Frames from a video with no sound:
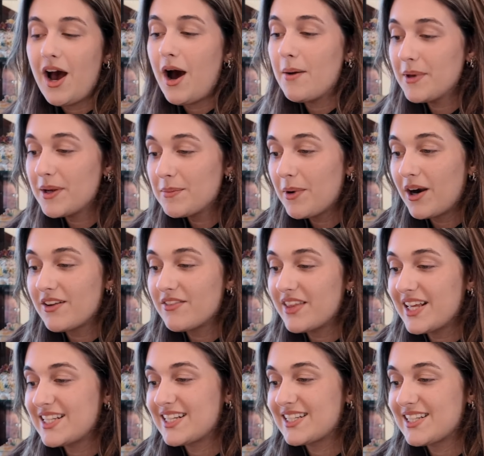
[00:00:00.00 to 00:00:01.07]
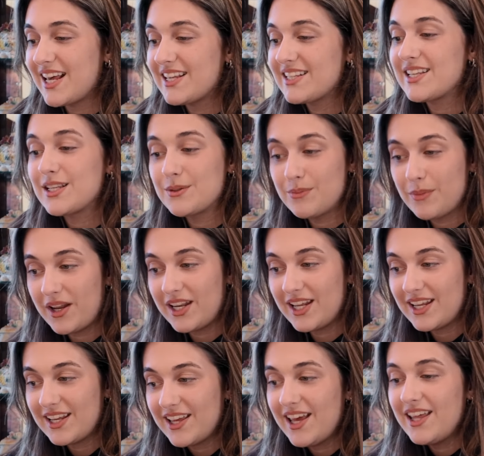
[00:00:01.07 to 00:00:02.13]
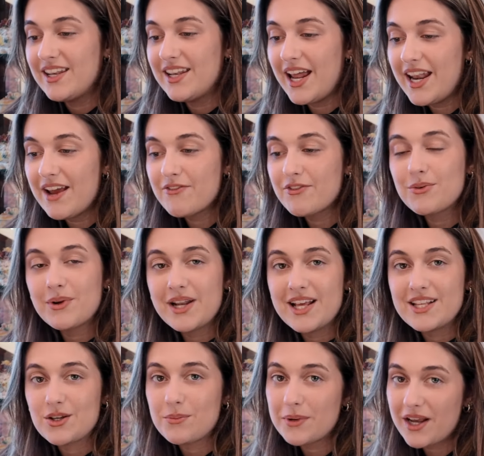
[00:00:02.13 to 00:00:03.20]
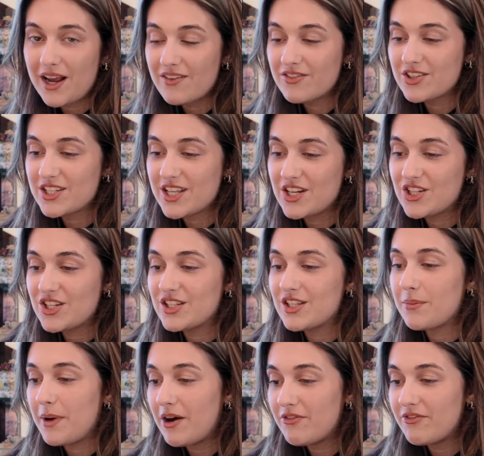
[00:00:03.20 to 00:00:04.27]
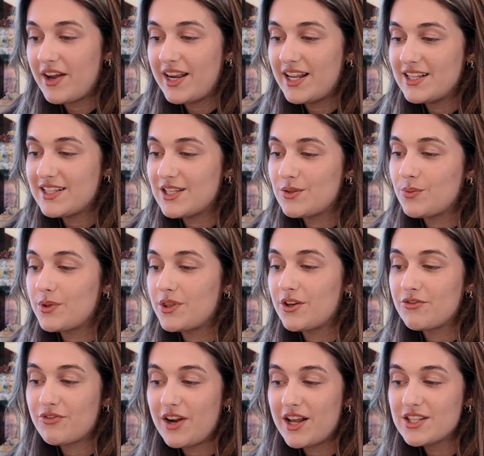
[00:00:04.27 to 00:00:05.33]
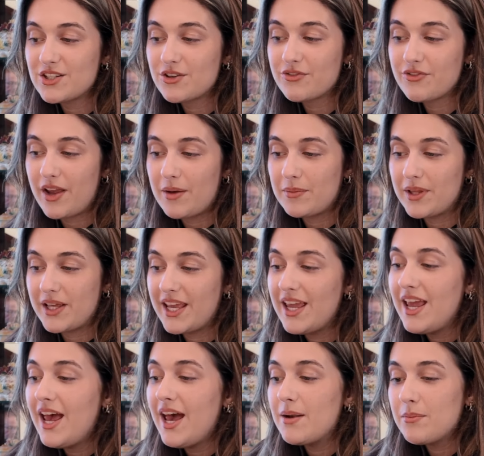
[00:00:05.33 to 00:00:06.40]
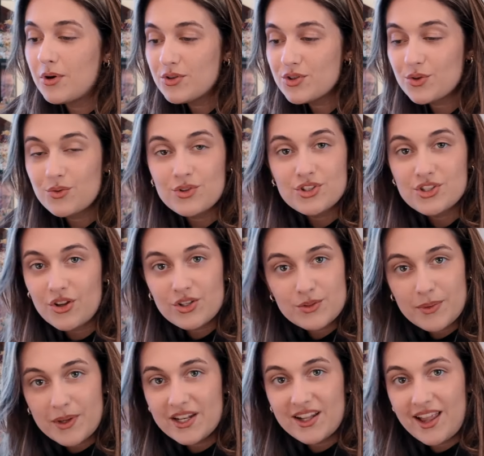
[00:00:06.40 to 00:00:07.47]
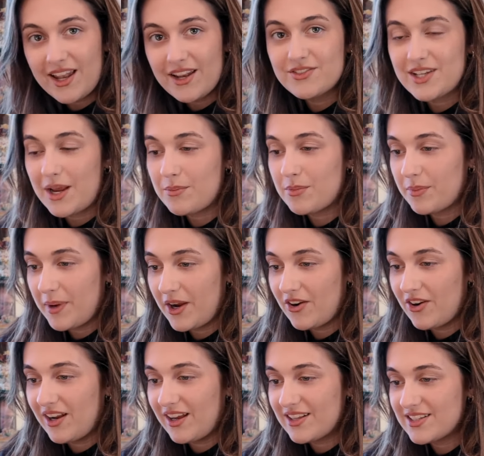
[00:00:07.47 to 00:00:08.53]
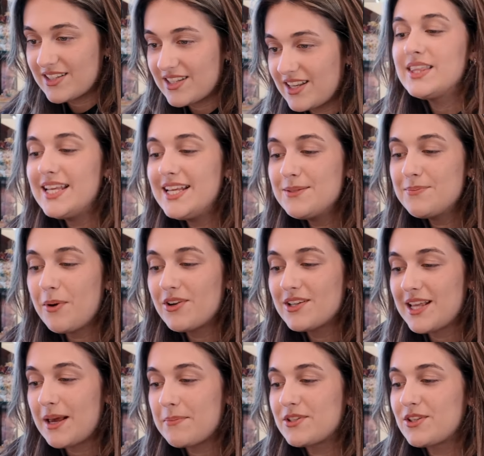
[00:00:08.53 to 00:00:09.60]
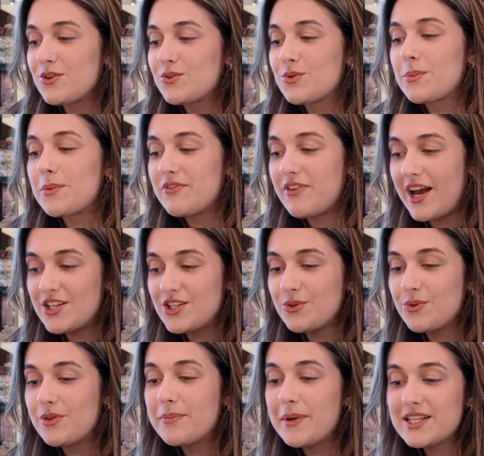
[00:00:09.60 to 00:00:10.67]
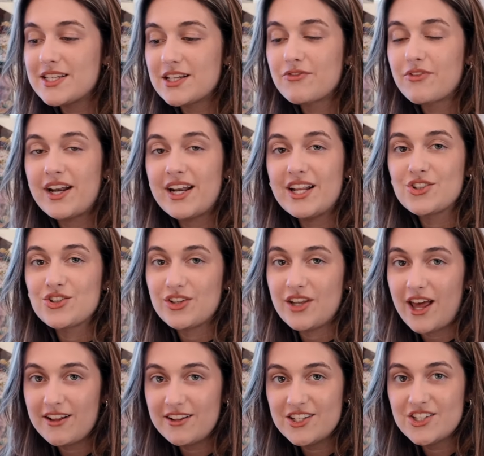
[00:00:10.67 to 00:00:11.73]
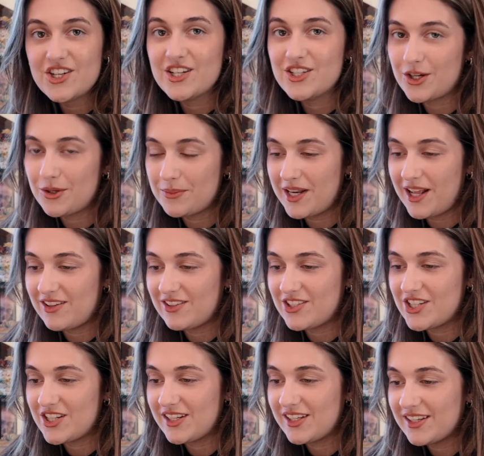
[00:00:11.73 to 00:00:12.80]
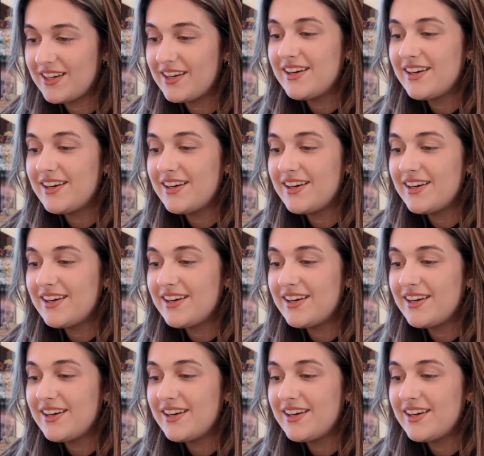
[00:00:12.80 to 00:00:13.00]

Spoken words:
A big part of that success is money. Not everyone has open conversations about finances with their friends or family, and most schools don't spend a lot of time preparing us. These bonus episodes will provide you with basic financial knowledge and terminology.